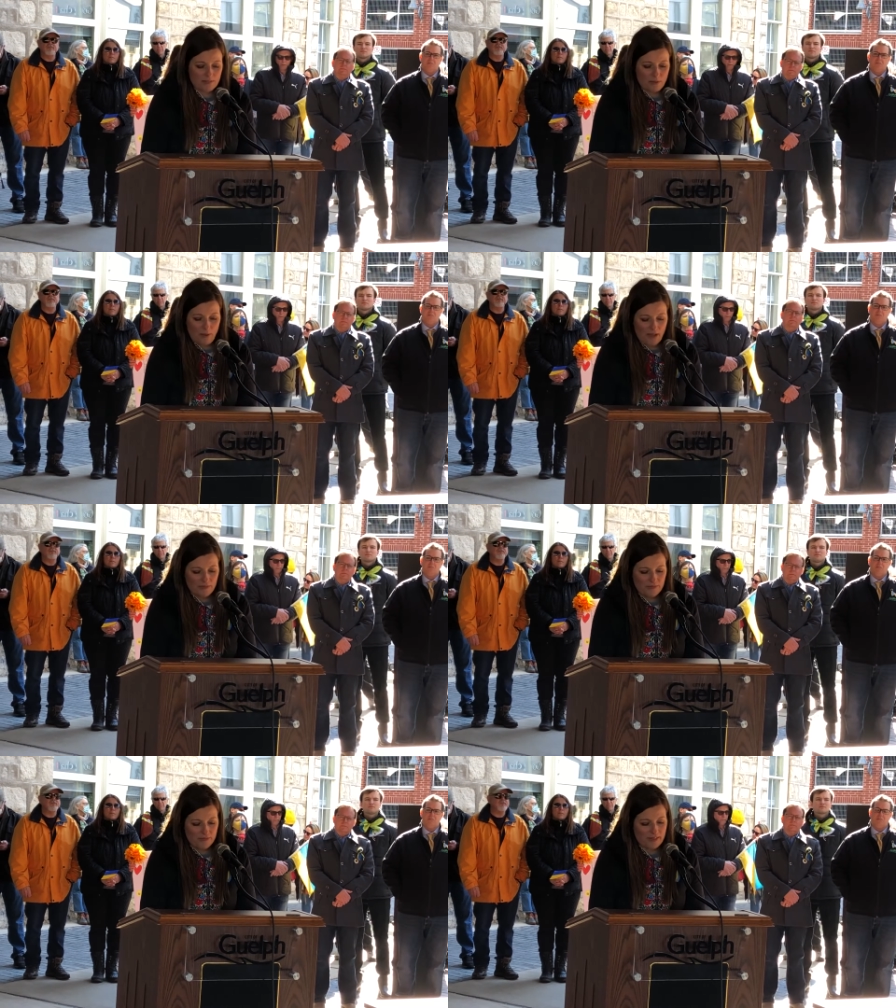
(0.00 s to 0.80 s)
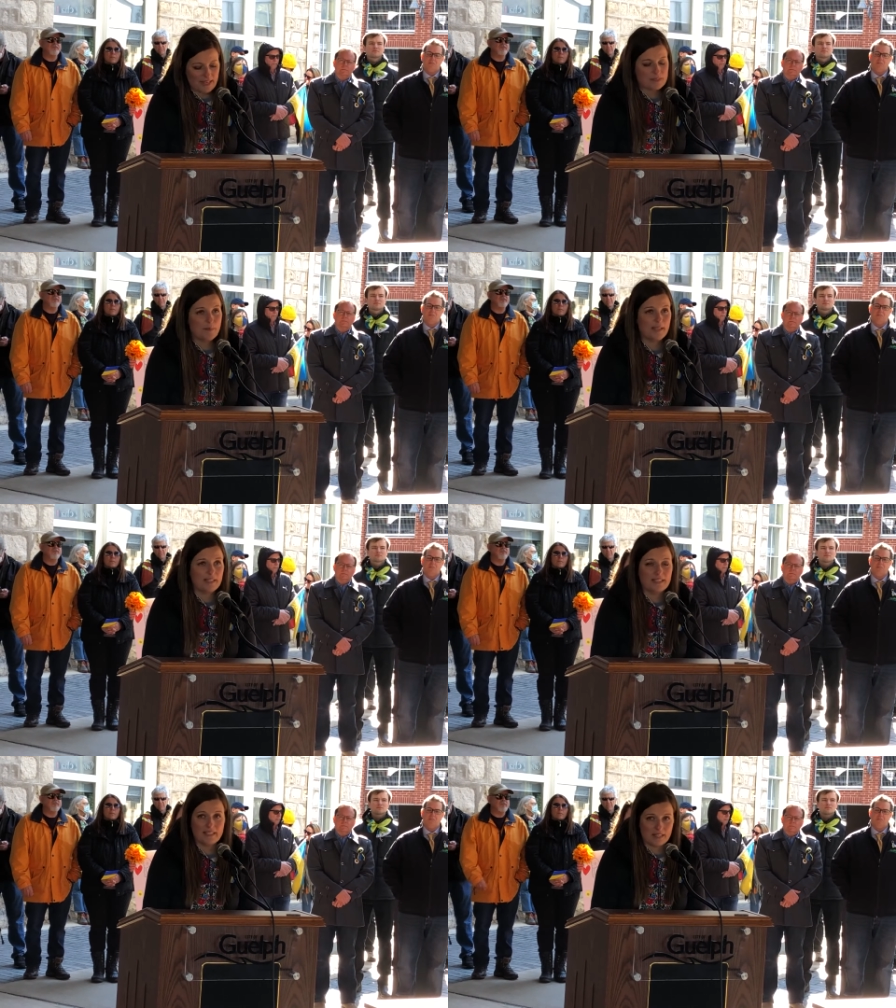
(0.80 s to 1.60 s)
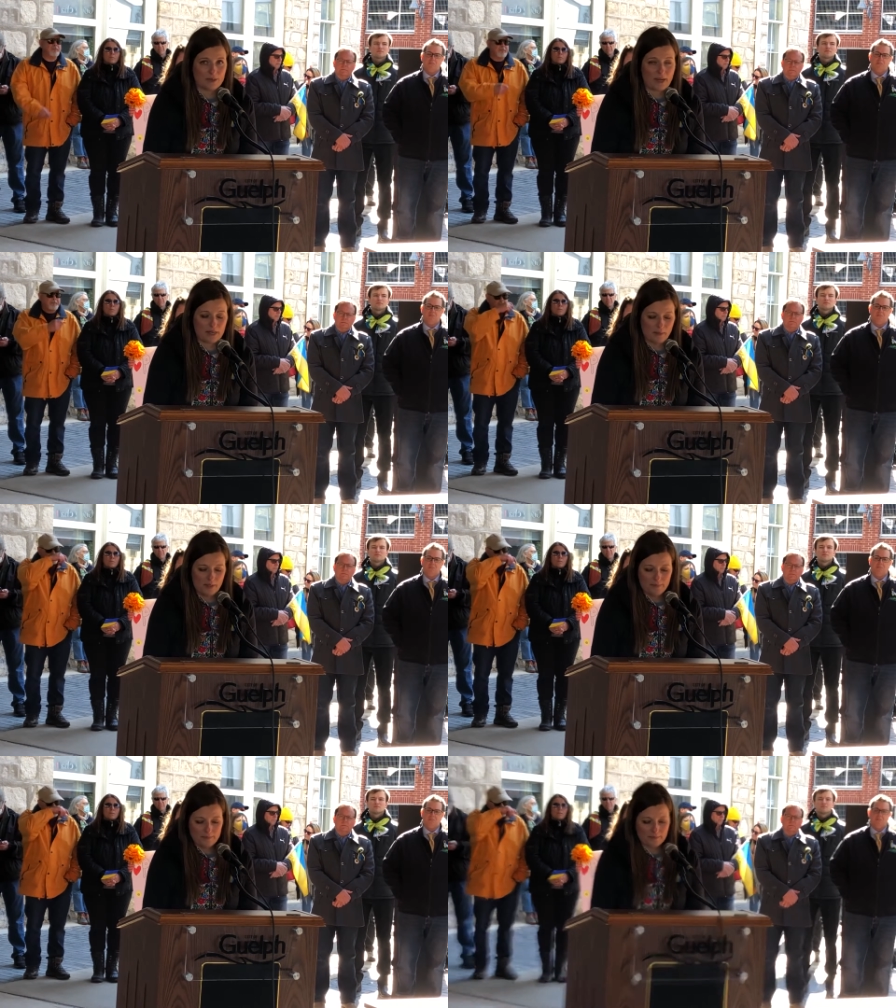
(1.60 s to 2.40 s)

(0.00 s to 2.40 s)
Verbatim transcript: of Guelph, has been incredible.